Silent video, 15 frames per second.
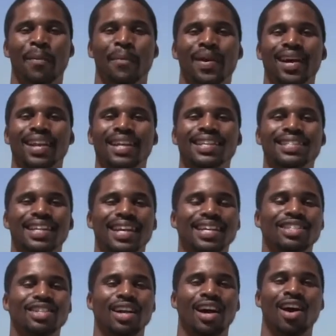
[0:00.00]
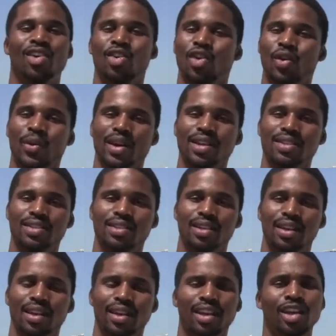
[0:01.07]
But he says, Uncle Chris,
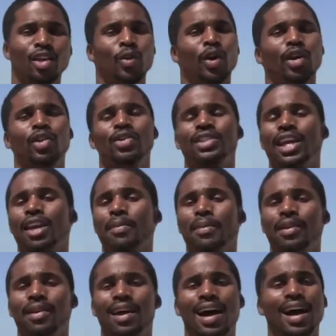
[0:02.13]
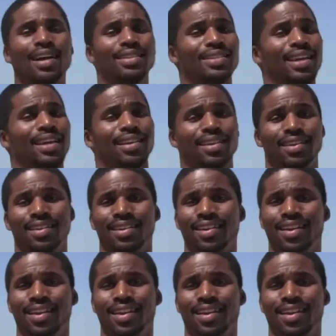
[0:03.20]
anywhere you take me, I'll take it.